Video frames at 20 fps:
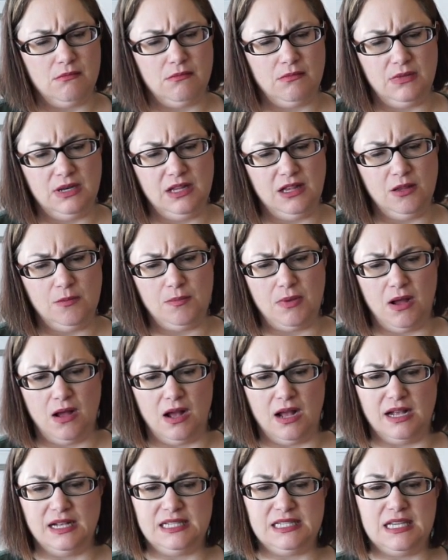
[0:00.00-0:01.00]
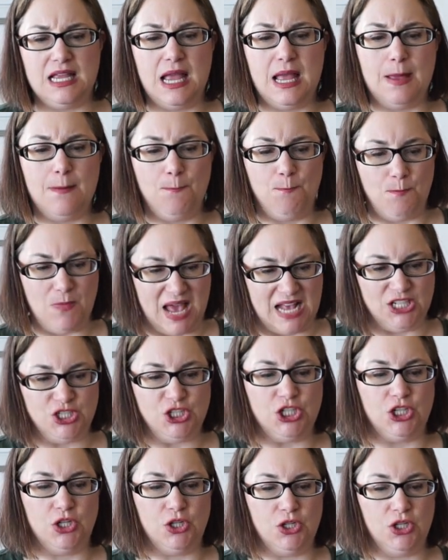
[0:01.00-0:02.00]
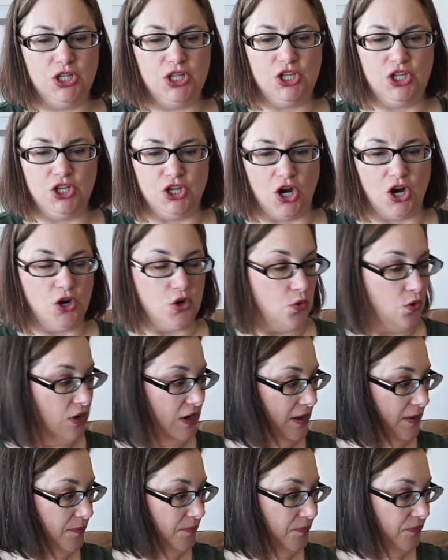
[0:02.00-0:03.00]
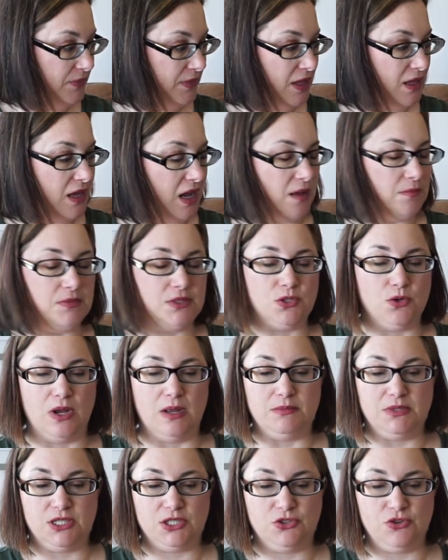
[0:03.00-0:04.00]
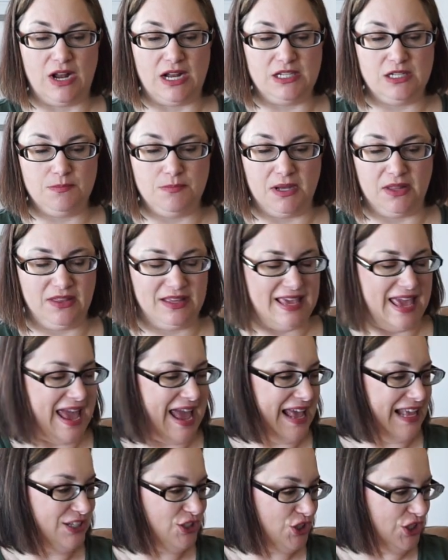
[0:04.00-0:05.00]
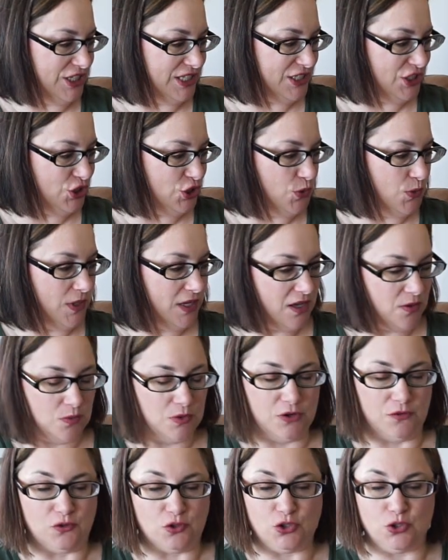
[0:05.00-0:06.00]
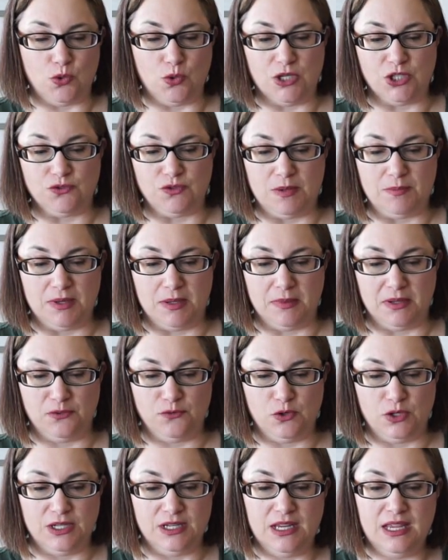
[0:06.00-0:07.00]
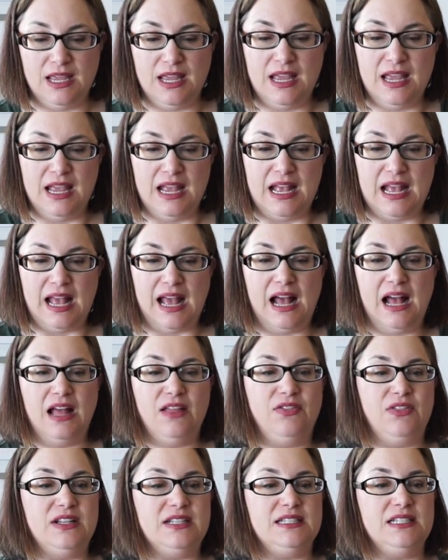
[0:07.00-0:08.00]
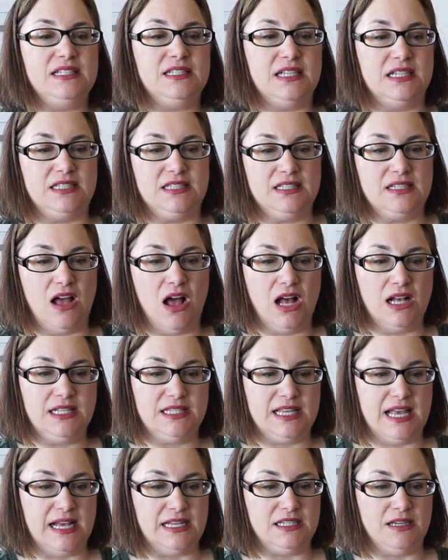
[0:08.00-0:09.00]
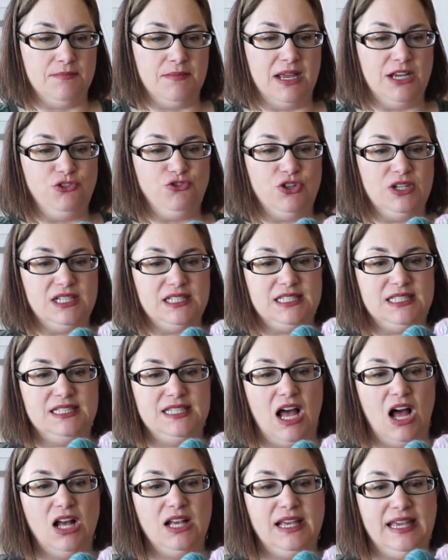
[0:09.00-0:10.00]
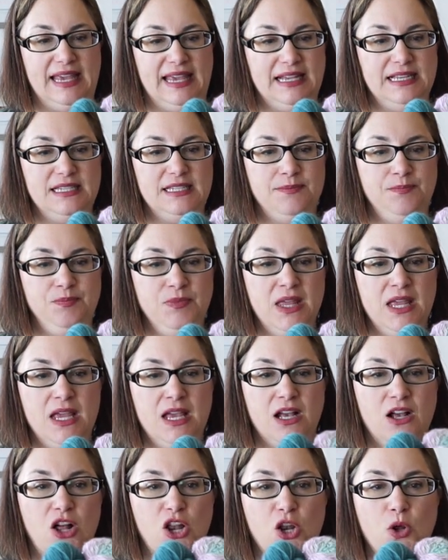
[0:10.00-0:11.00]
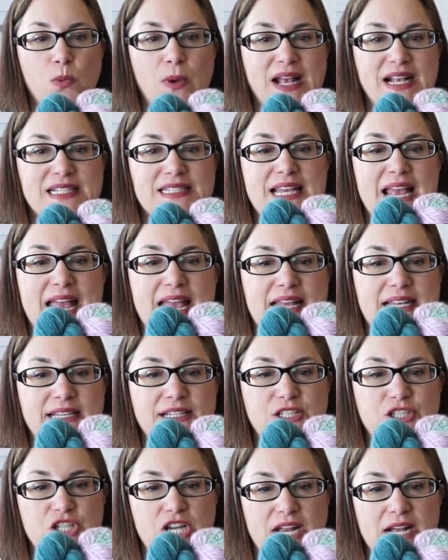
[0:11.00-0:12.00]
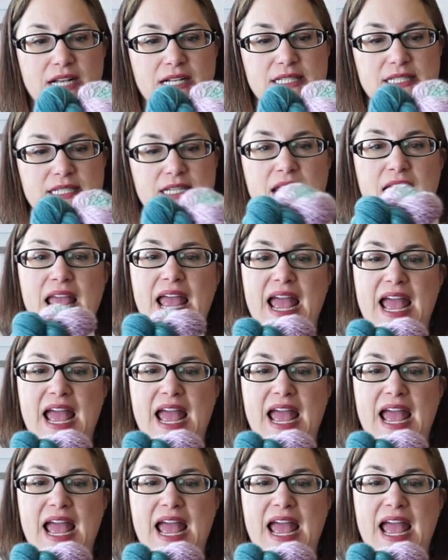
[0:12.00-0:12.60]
Little Pies Magical Yarnorium. I'm sorry, I'm distracted by the cat. She's chewing on one of her toys right by my foot. This is a sock set, a matrix sock kit. Colorway is Hen and Chicks.